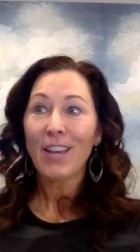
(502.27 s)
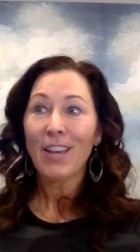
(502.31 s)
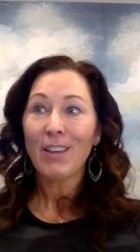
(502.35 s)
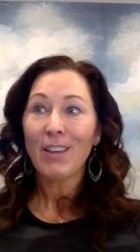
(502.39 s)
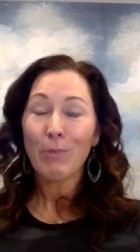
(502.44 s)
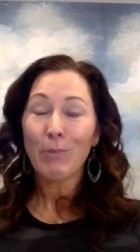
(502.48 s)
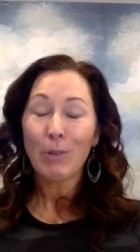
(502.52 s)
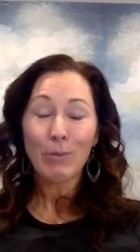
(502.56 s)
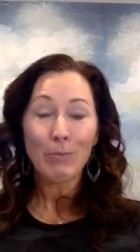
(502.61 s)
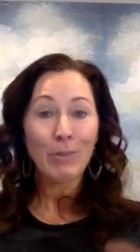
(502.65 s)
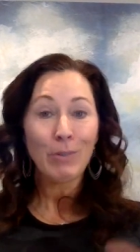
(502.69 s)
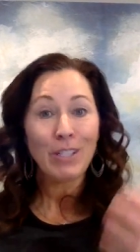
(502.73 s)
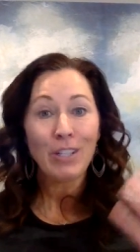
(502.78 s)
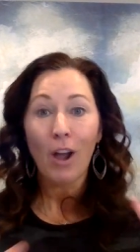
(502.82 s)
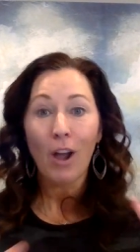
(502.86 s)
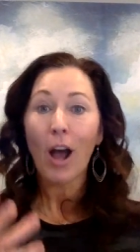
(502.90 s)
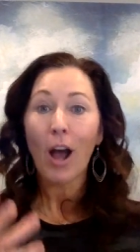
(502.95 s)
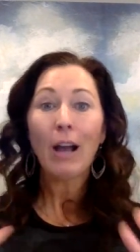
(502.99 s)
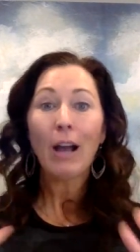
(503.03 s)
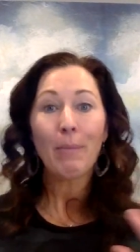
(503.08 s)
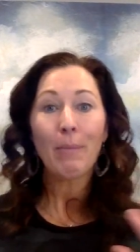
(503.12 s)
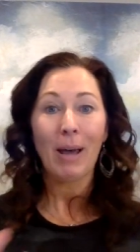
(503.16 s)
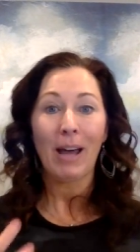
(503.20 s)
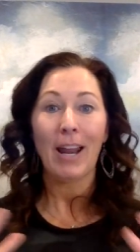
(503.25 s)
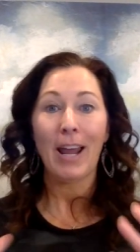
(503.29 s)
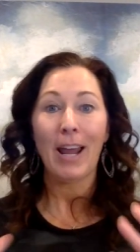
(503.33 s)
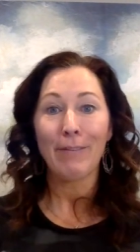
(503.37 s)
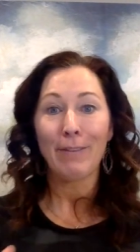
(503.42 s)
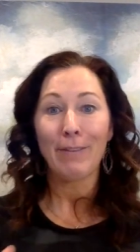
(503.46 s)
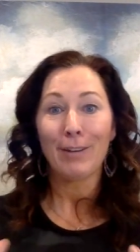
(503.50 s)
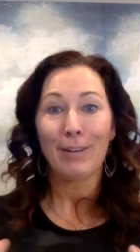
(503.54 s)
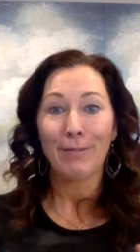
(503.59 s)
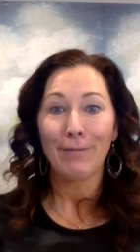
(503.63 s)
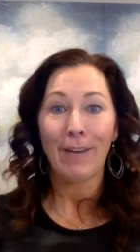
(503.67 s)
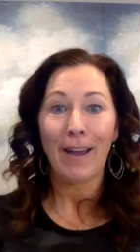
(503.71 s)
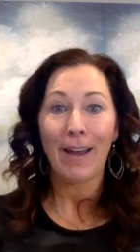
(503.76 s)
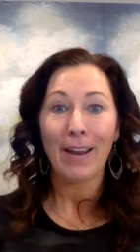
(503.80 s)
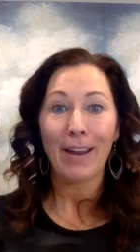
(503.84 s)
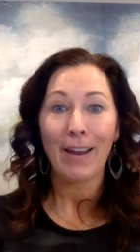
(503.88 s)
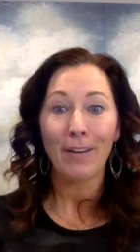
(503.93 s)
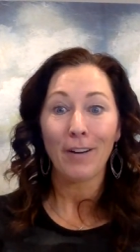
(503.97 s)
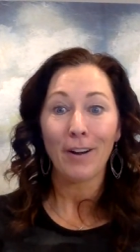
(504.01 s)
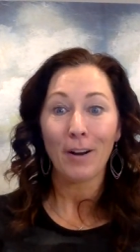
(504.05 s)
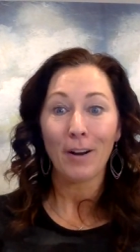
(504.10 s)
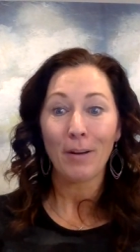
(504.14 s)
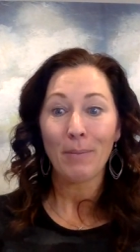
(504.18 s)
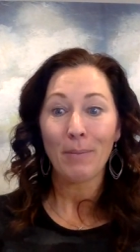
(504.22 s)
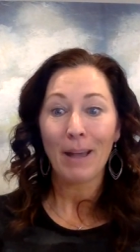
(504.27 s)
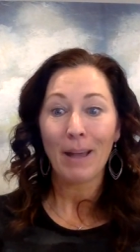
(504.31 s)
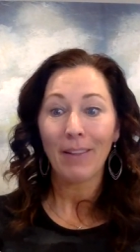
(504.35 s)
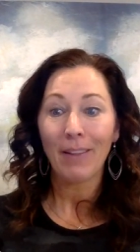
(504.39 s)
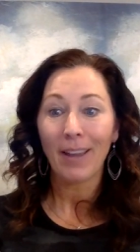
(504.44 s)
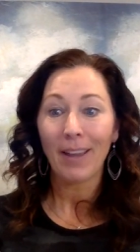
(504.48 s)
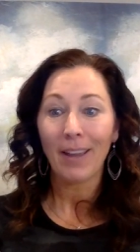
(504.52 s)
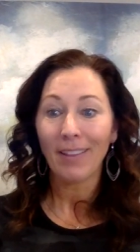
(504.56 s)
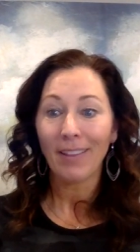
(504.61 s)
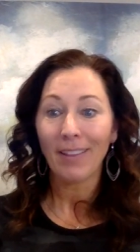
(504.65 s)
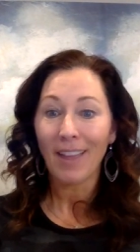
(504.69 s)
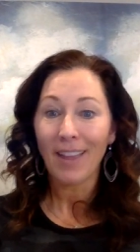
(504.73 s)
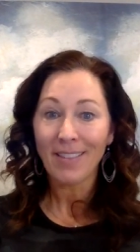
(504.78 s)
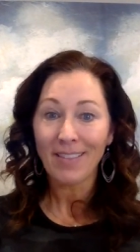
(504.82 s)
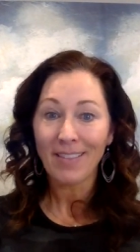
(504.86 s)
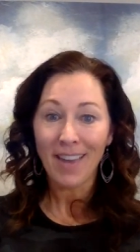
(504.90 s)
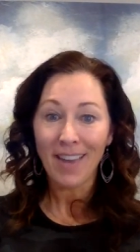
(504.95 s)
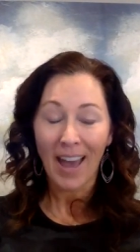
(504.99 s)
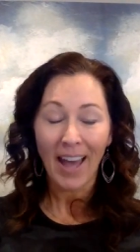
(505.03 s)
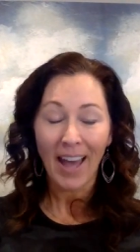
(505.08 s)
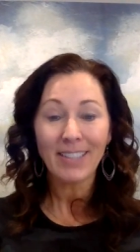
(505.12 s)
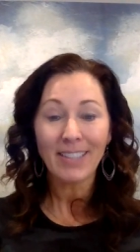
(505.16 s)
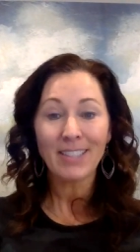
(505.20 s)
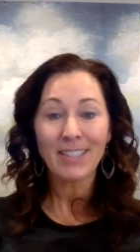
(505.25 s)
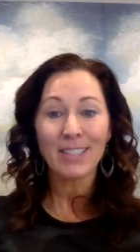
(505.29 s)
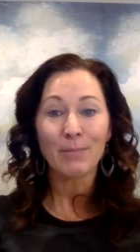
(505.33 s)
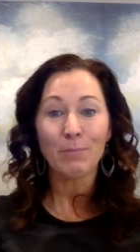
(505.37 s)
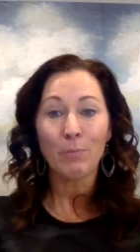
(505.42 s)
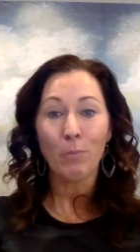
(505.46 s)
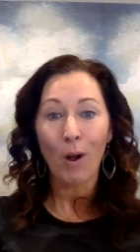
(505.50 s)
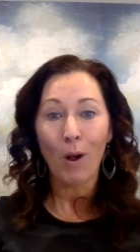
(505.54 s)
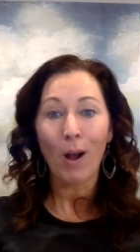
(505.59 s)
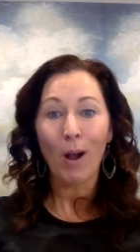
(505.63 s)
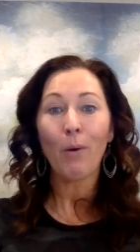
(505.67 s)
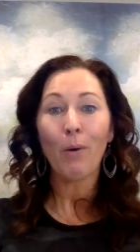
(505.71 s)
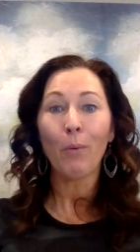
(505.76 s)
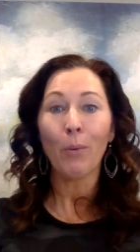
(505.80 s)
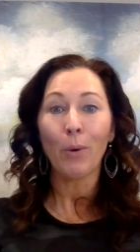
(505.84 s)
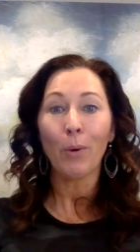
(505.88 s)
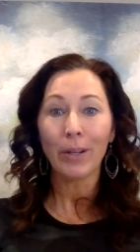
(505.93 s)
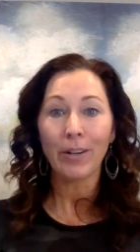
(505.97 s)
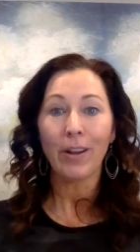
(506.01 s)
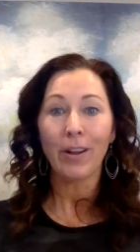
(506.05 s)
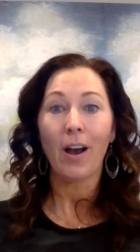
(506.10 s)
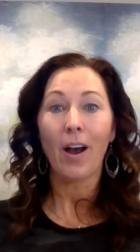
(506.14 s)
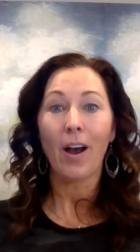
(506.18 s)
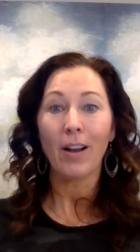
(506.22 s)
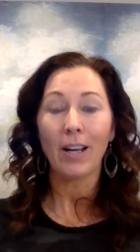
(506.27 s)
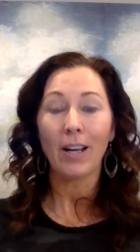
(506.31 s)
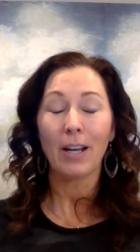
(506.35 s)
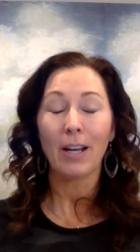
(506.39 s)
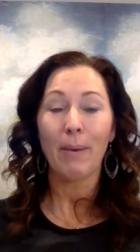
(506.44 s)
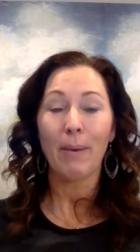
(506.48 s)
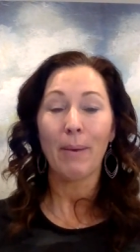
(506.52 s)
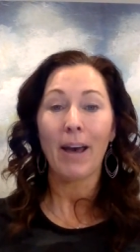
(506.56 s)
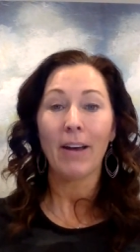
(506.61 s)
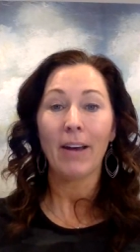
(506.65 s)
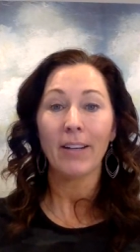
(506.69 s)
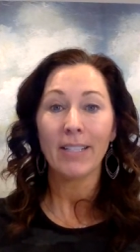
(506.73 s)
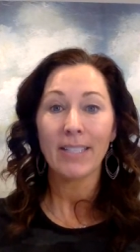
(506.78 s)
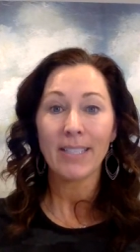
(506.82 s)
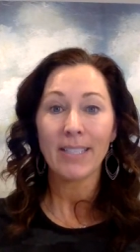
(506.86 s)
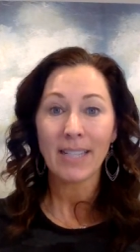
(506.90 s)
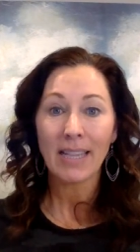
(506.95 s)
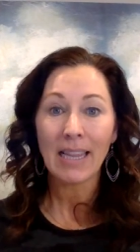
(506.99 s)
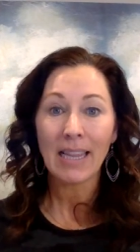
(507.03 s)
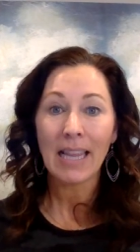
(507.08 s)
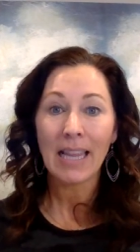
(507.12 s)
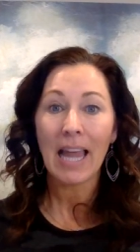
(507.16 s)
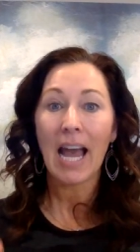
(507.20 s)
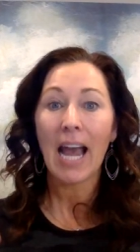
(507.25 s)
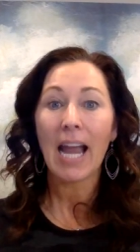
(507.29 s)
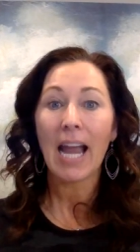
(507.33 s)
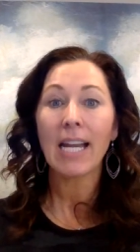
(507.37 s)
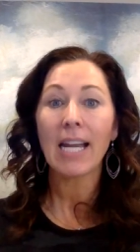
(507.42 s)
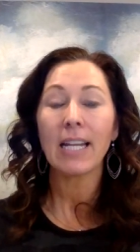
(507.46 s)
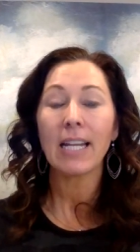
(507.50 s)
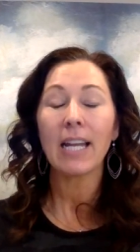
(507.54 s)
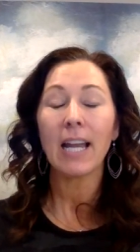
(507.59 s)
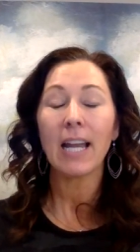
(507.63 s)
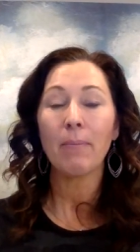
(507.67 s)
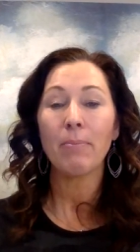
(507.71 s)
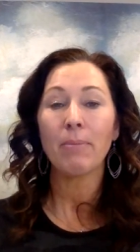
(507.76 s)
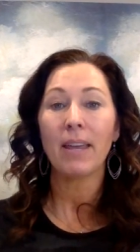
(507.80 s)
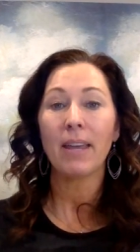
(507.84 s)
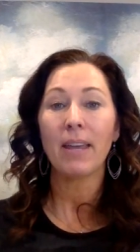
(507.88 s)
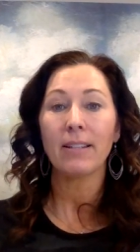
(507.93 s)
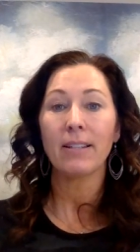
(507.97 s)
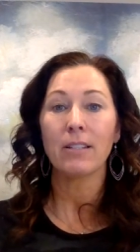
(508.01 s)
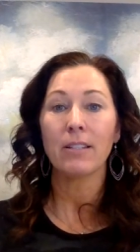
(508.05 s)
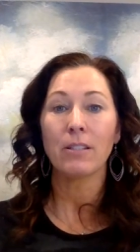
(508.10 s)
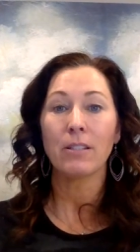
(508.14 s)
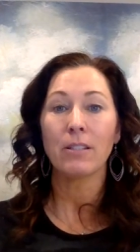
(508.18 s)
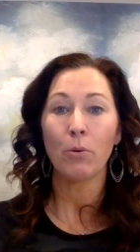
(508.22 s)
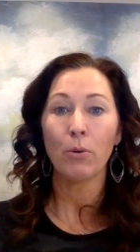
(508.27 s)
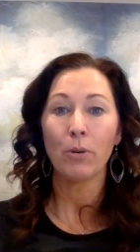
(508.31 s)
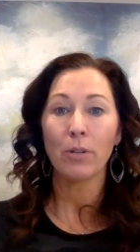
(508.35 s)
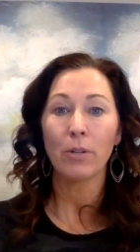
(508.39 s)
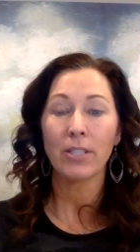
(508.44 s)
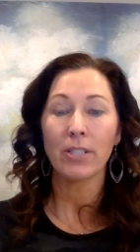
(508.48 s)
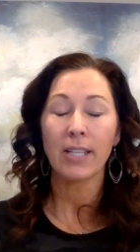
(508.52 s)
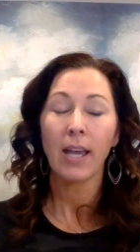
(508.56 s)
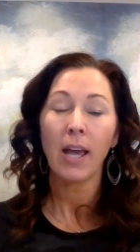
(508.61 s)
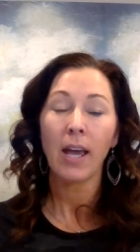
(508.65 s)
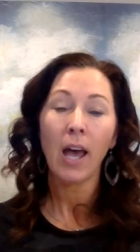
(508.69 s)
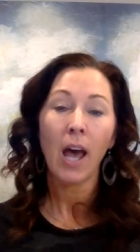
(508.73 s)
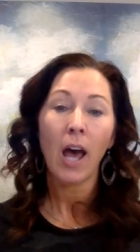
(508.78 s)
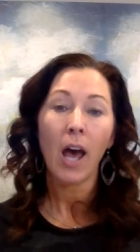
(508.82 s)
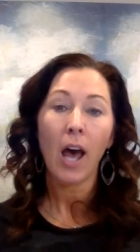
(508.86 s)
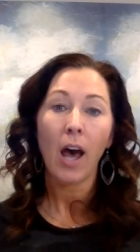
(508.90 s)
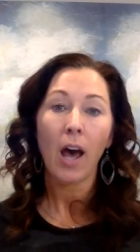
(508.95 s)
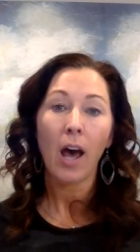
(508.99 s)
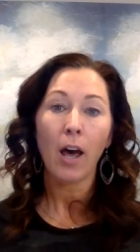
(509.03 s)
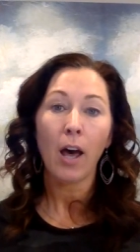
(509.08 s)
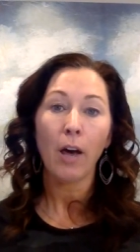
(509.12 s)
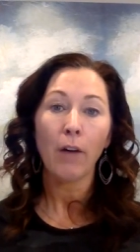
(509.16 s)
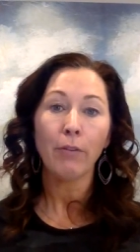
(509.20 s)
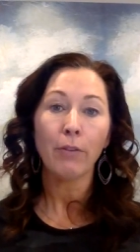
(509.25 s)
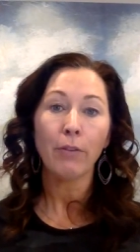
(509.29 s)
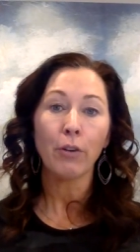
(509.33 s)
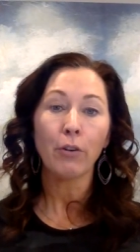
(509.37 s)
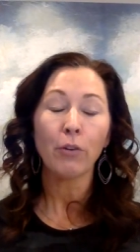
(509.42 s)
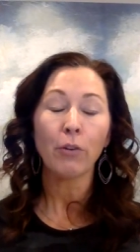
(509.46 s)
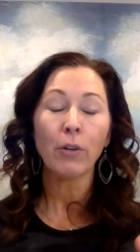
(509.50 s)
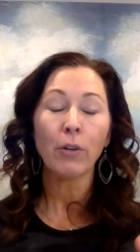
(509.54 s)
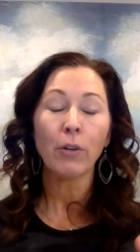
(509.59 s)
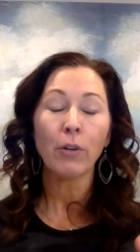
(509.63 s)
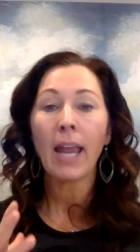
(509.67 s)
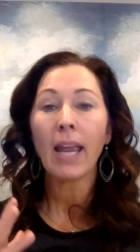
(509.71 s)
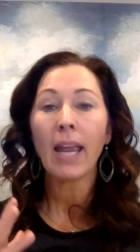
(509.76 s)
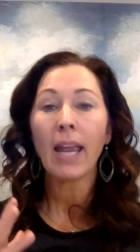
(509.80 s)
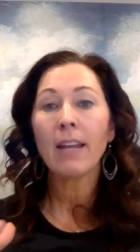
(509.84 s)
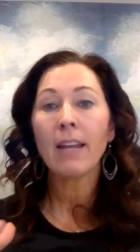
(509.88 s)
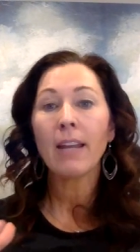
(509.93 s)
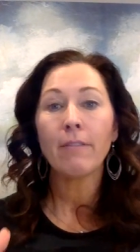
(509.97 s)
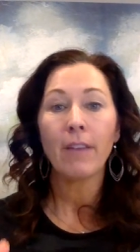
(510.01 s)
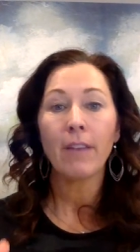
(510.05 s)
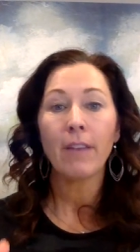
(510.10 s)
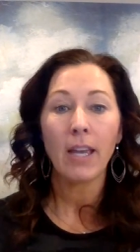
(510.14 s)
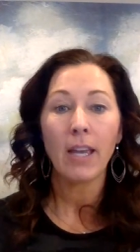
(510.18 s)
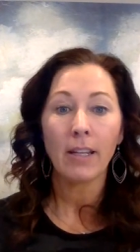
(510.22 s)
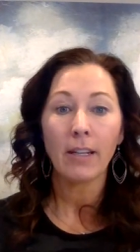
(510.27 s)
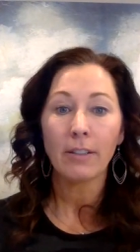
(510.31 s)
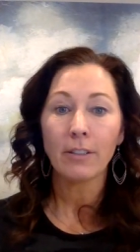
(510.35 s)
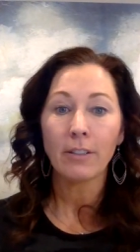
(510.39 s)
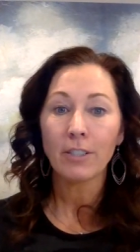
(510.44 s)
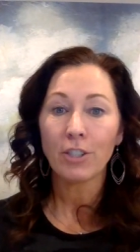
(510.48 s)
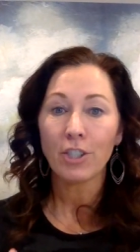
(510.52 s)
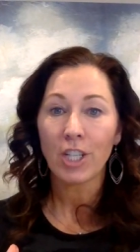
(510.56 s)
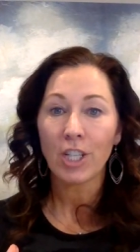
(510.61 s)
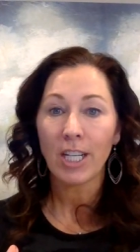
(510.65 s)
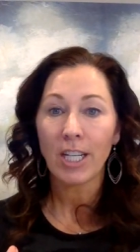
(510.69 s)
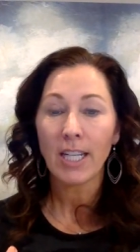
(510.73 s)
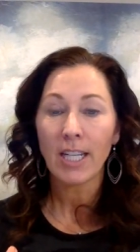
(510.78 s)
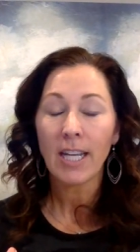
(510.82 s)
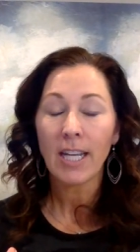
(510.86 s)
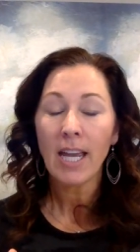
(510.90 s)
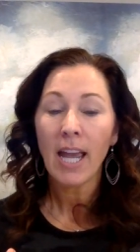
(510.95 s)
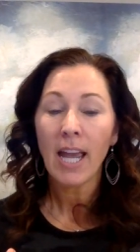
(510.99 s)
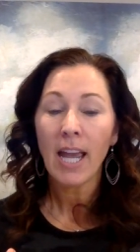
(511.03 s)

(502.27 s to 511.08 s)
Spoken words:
when we talk about having a fire in our belly, like that's what we're talking about, is lighting up that source of creative energy.